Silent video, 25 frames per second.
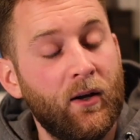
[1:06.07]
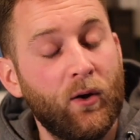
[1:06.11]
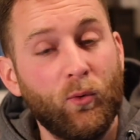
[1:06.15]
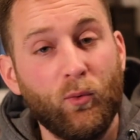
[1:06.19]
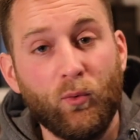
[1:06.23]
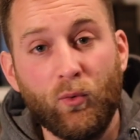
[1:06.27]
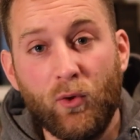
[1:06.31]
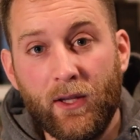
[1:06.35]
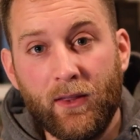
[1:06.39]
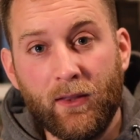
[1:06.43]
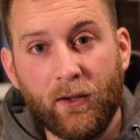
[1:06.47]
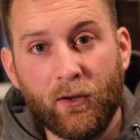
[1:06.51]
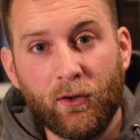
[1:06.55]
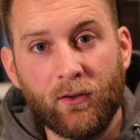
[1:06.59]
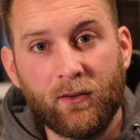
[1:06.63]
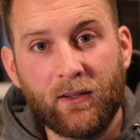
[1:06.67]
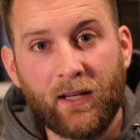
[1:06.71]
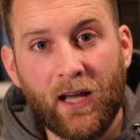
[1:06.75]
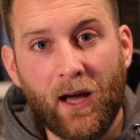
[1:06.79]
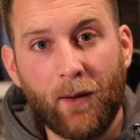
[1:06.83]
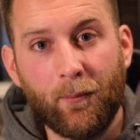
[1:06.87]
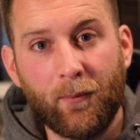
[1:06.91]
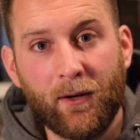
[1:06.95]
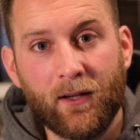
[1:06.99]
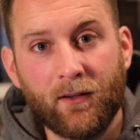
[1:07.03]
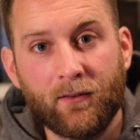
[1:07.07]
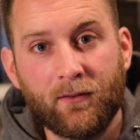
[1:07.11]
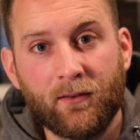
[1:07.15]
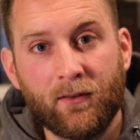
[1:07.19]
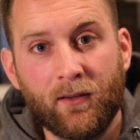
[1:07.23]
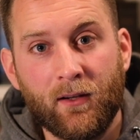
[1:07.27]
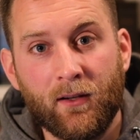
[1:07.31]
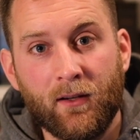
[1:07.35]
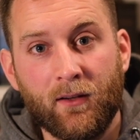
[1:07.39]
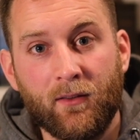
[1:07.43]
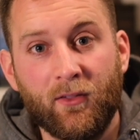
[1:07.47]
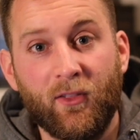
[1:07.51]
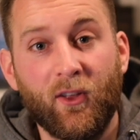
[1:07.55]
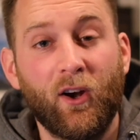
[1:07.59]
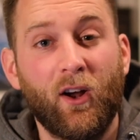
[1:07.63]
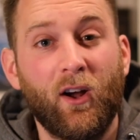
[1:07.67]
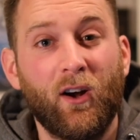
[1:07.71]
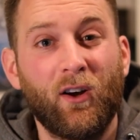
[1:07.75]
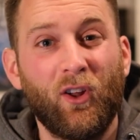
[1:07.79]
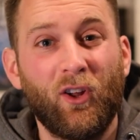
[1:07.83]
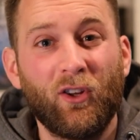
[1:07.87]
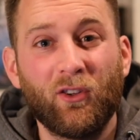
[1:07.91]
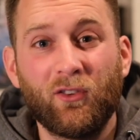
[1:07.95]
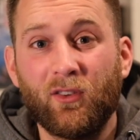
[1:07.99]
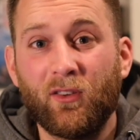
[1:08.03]
Really good cameras. There
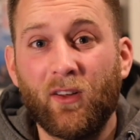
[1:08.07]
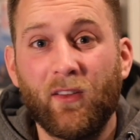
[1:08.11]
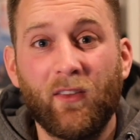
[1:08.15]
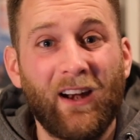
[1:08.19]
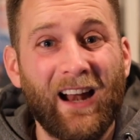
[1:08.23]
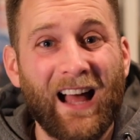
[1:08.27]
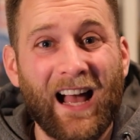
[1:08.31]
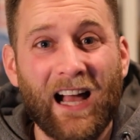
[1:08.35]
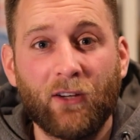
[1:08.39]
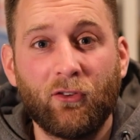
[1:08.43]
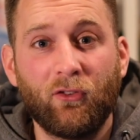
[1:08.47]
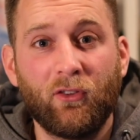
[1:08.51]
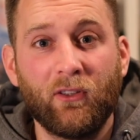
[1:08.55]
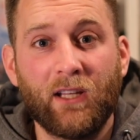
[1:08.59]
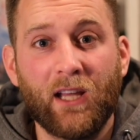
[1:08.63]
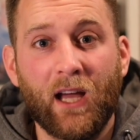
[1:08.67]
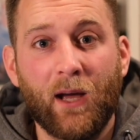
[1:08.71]
are lots of other action